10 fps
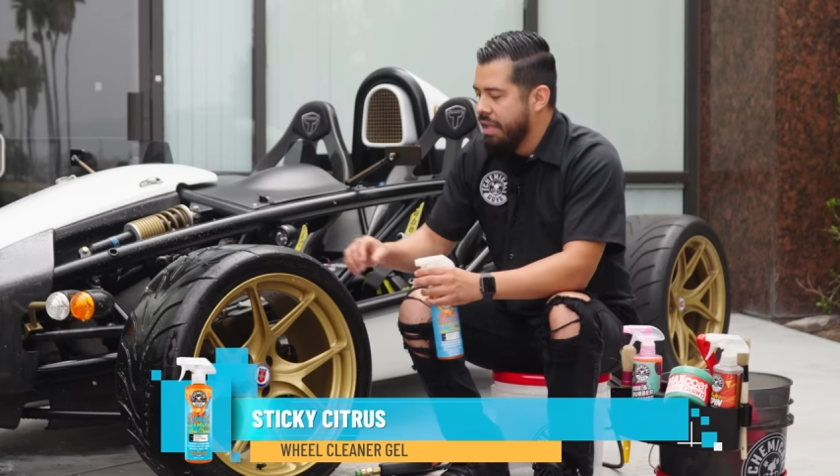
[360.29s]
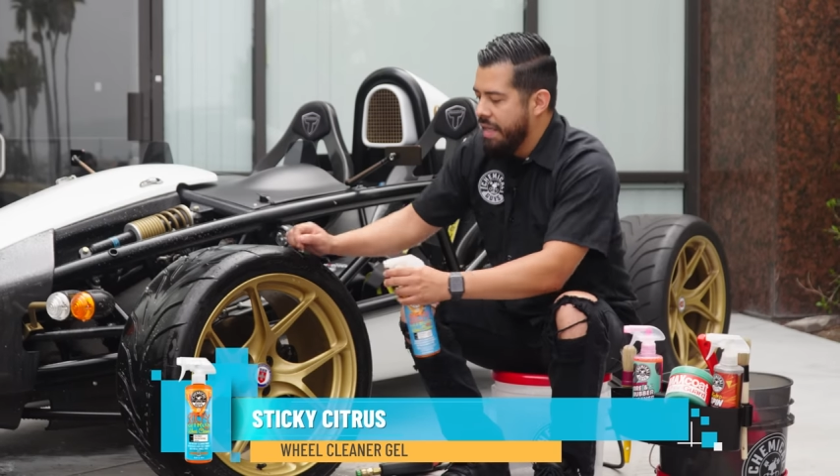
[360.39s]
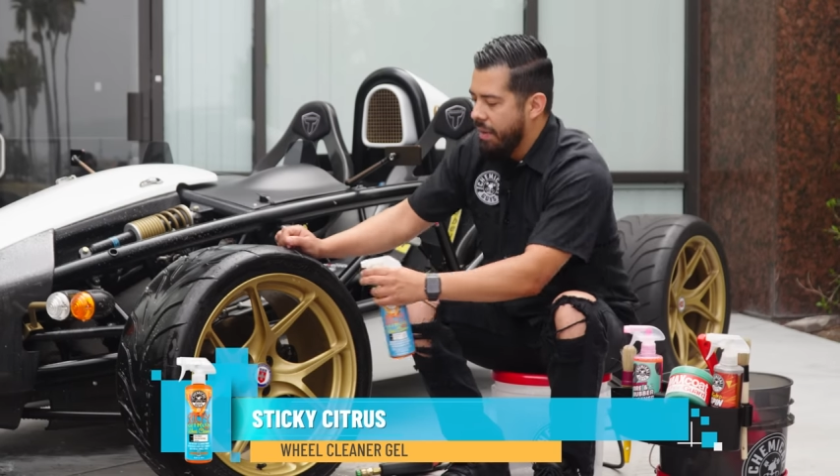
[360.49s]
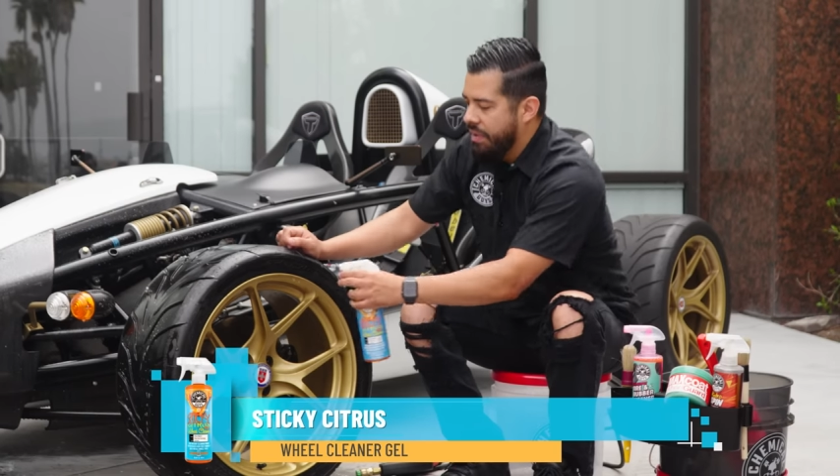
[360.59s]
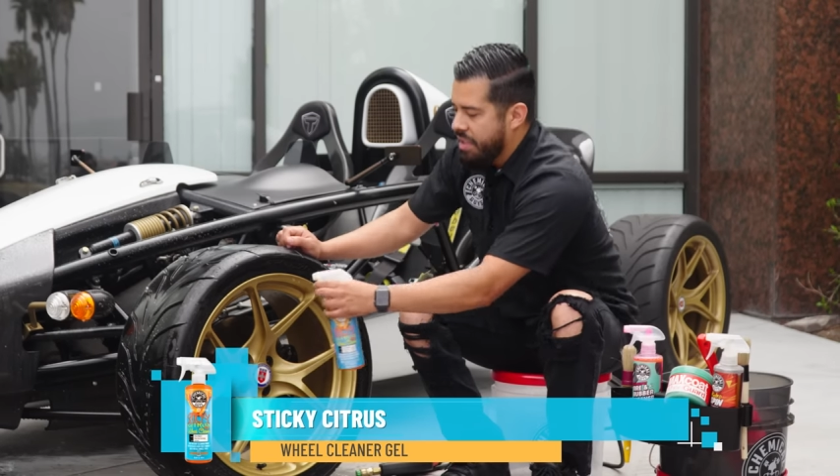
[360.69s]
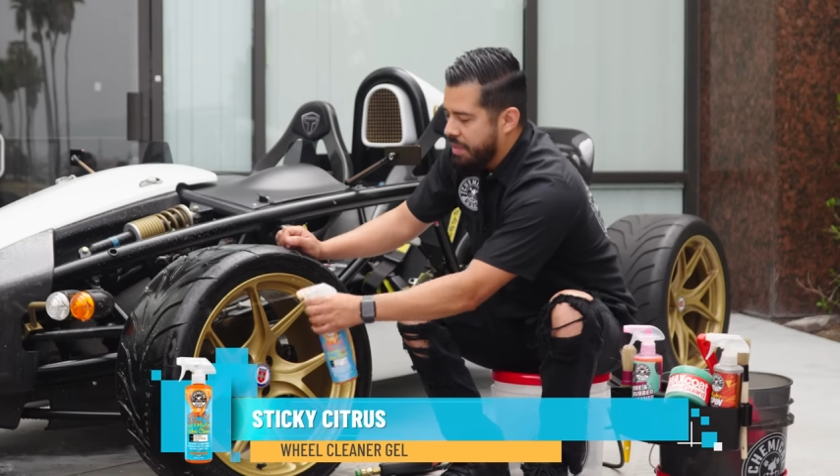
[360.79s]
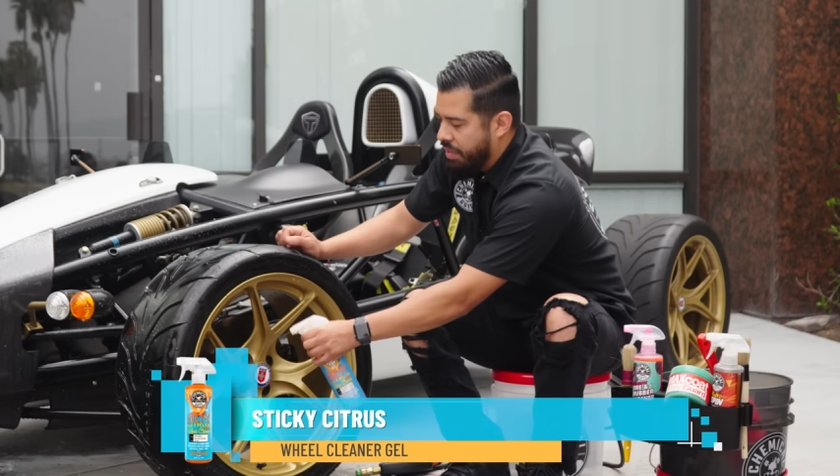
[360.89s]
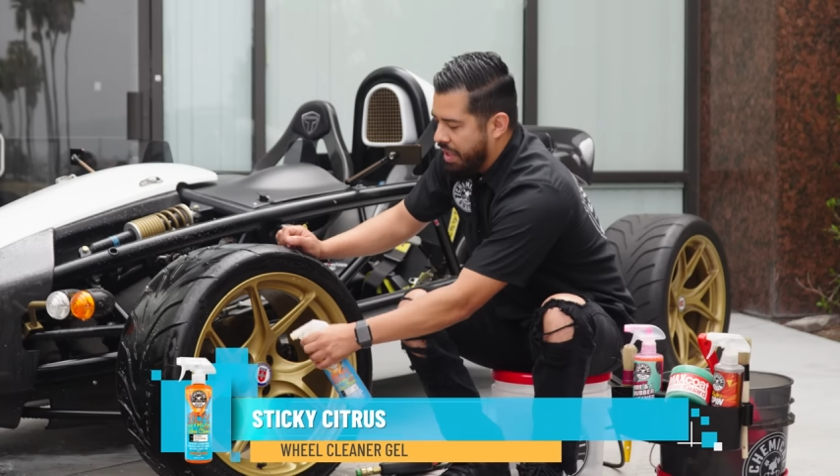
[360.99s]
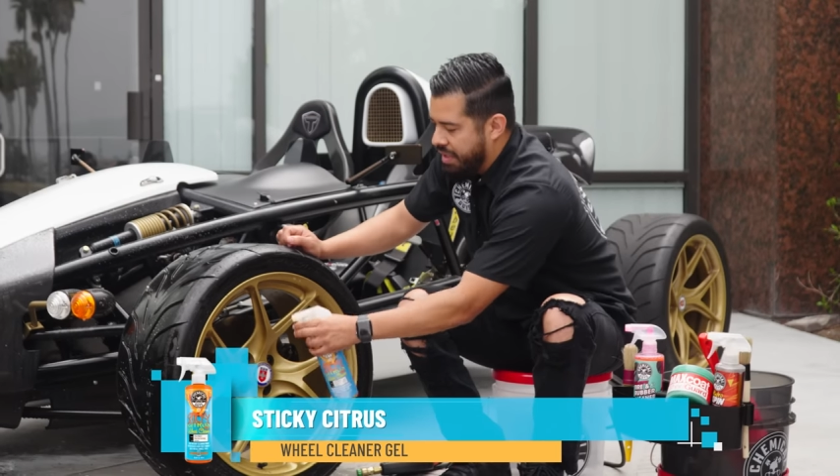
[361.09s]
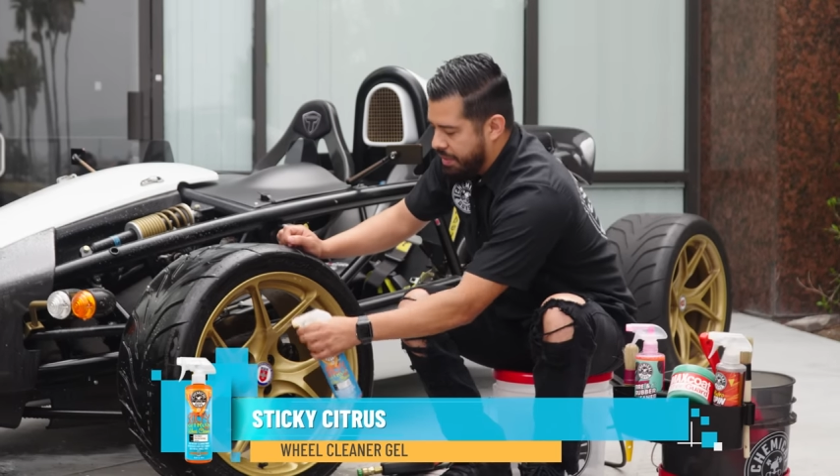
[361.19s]
Now we're gonna
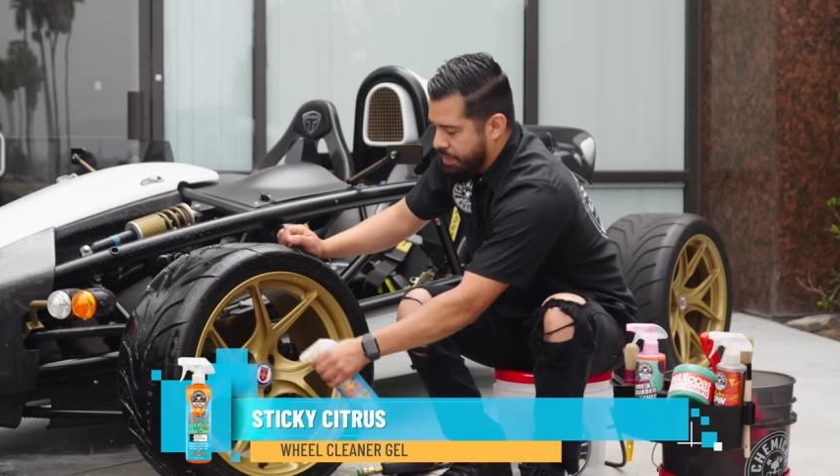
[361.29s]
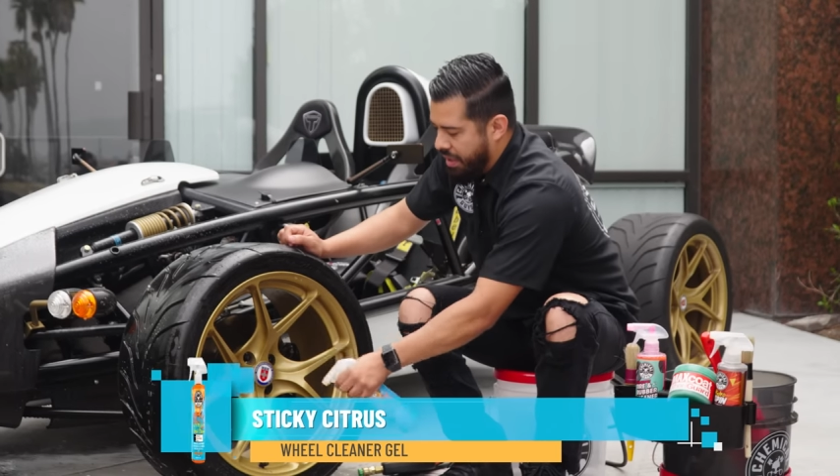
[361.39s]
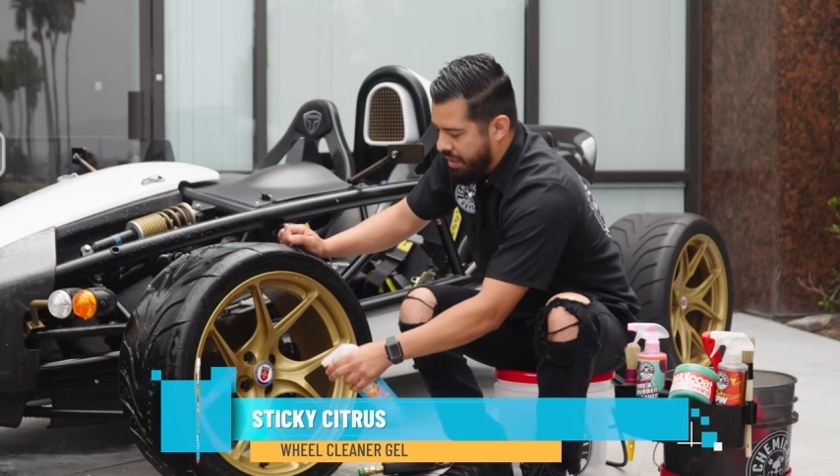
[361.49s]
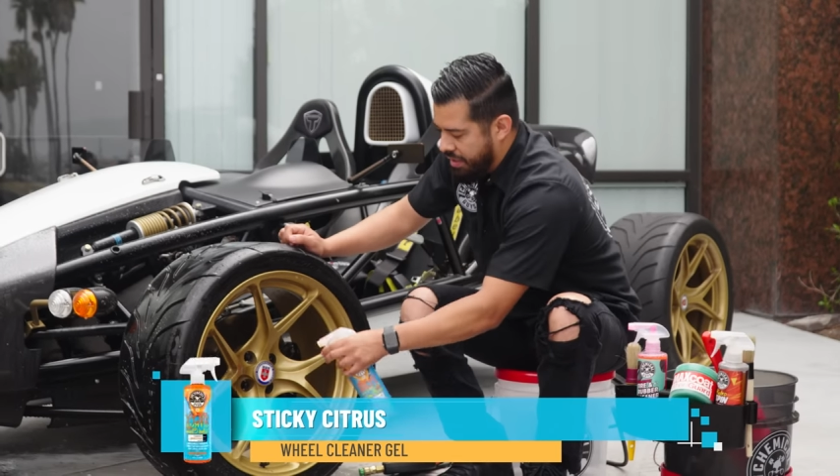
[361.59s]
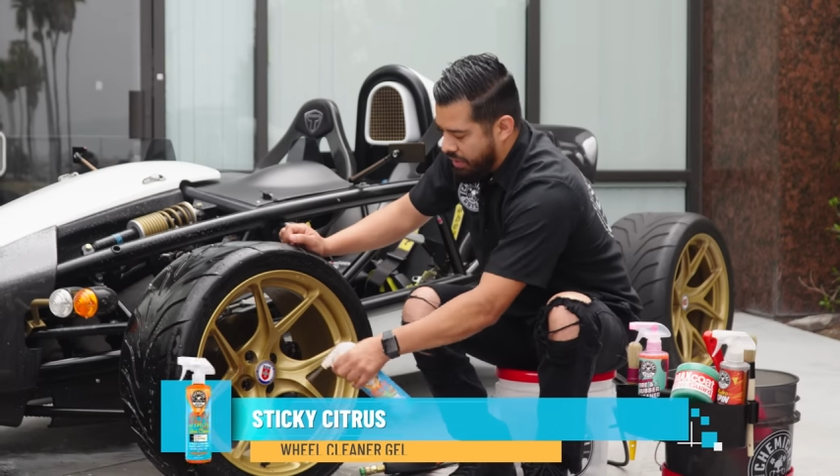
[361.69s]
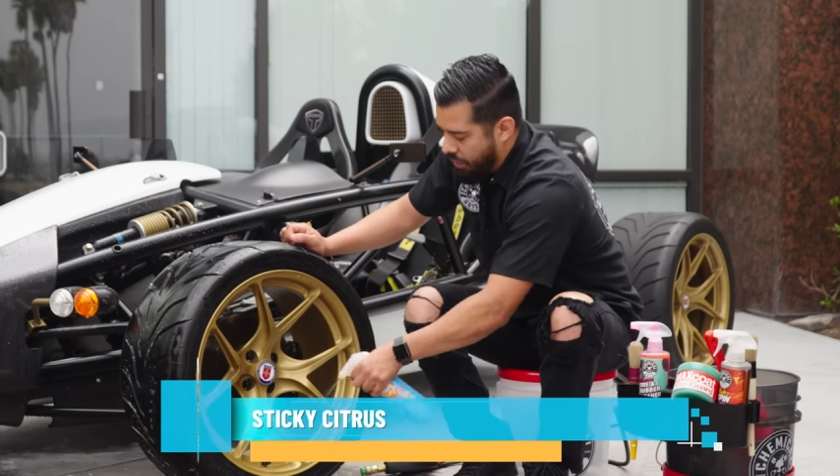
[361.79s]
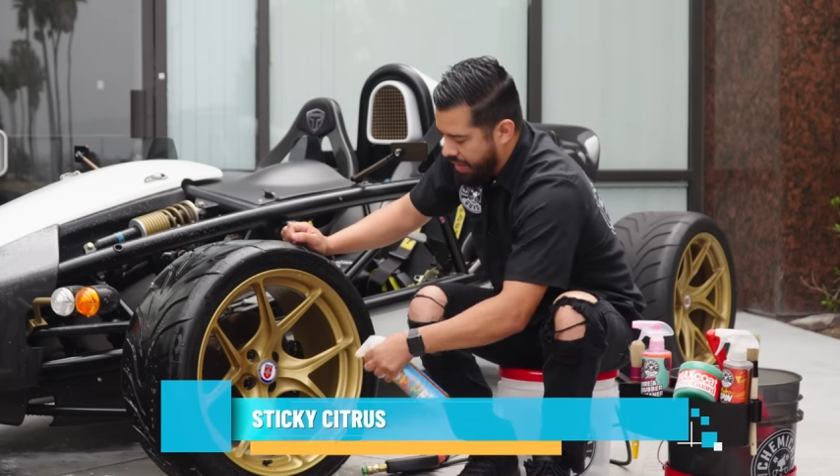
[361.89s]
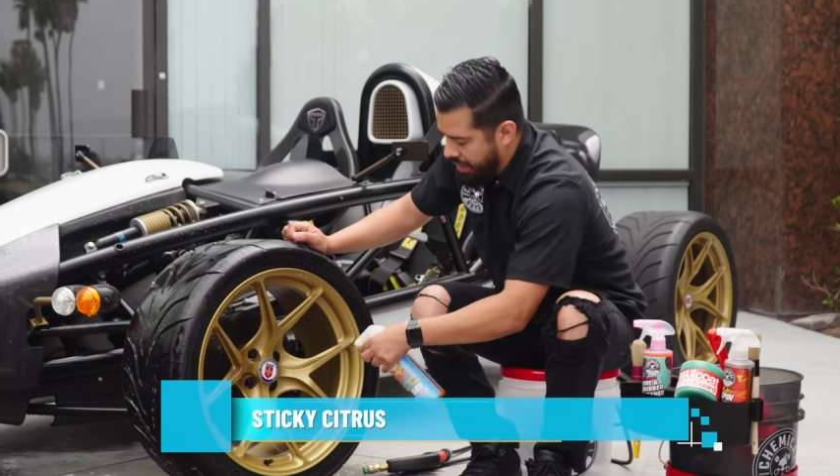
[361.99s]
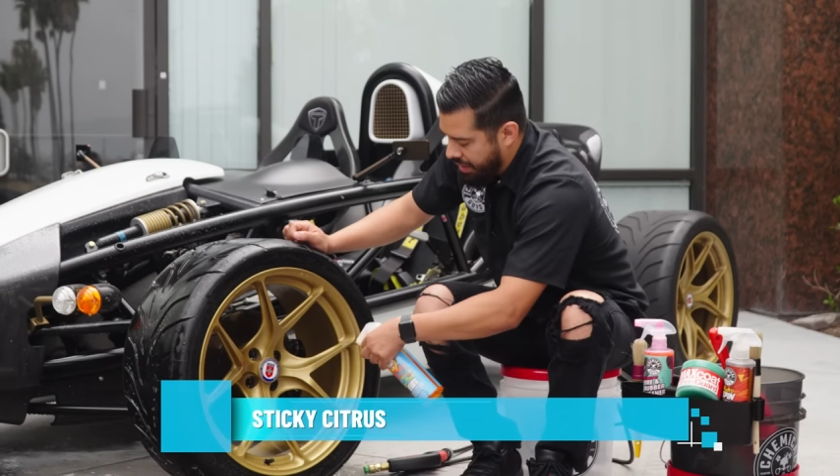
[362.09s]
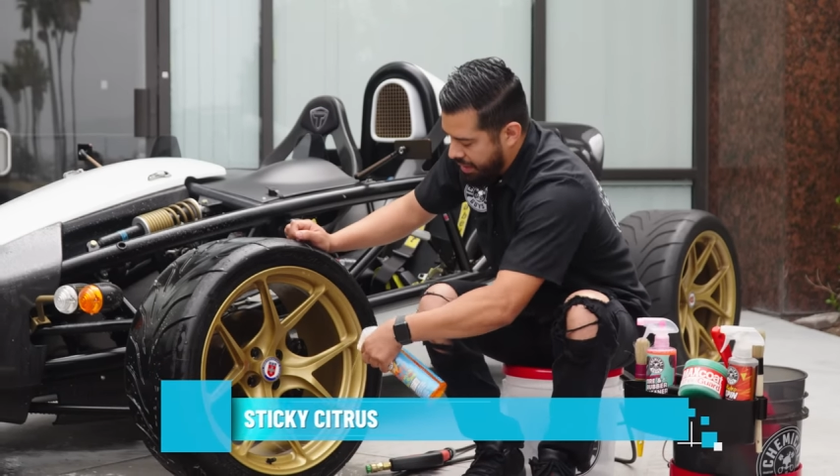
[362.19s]
spray this product
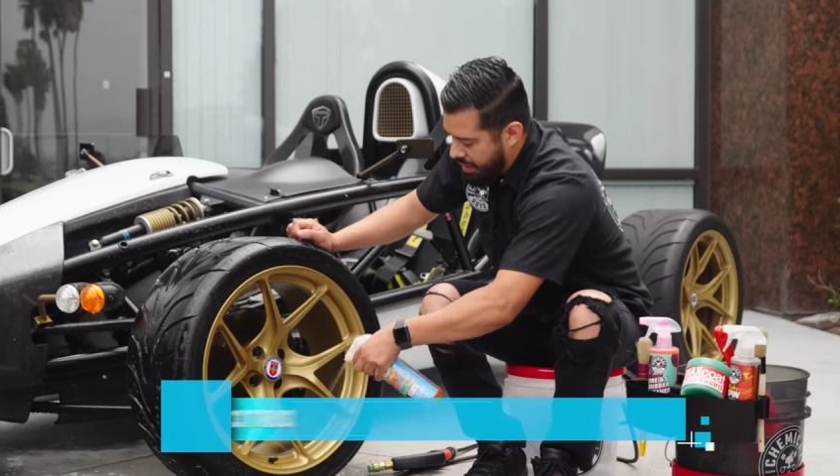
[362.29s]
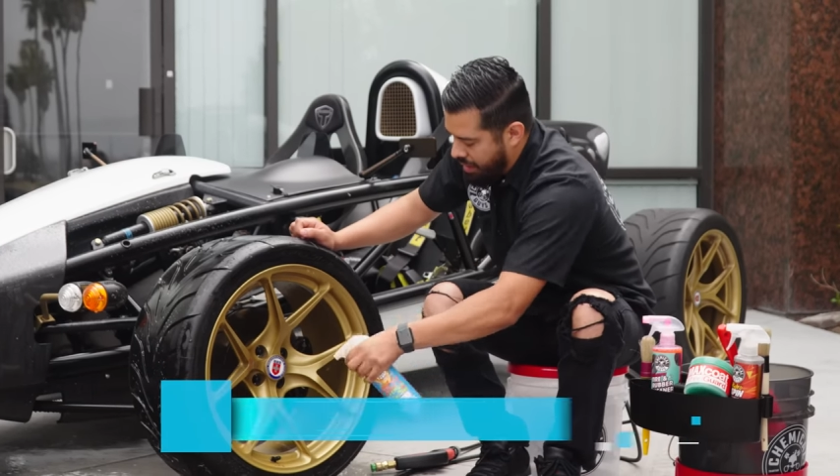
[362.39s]
directly